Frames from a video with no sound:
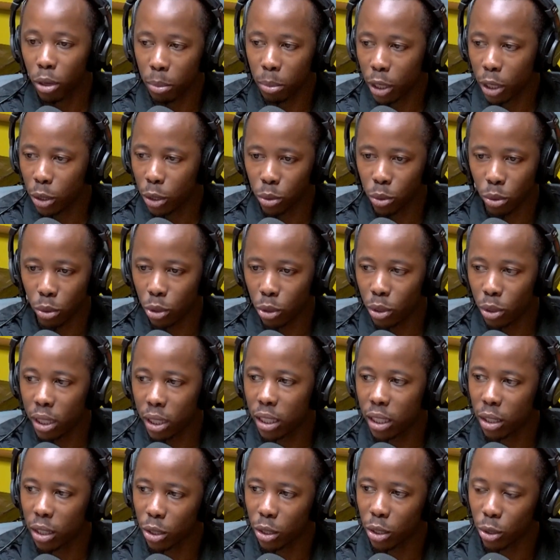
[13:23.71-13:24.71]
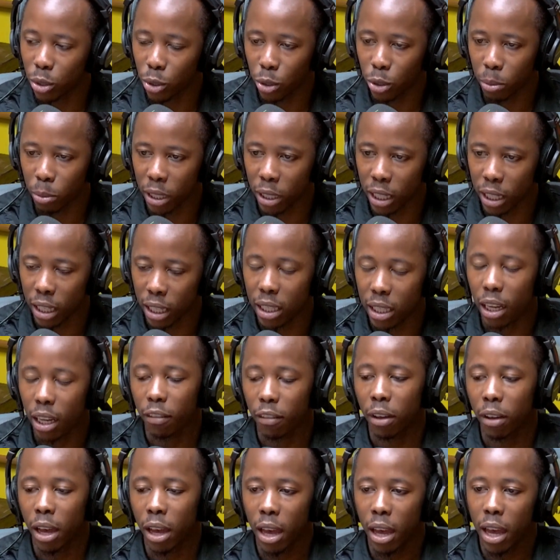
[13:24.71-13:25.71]
probably you don't see on social media and
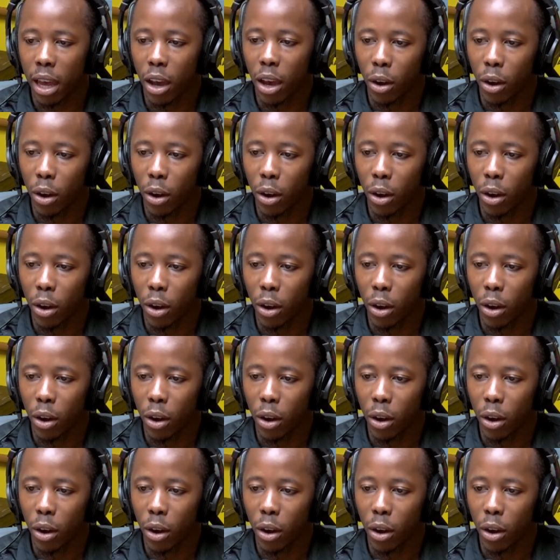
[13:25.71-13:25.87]
stuff.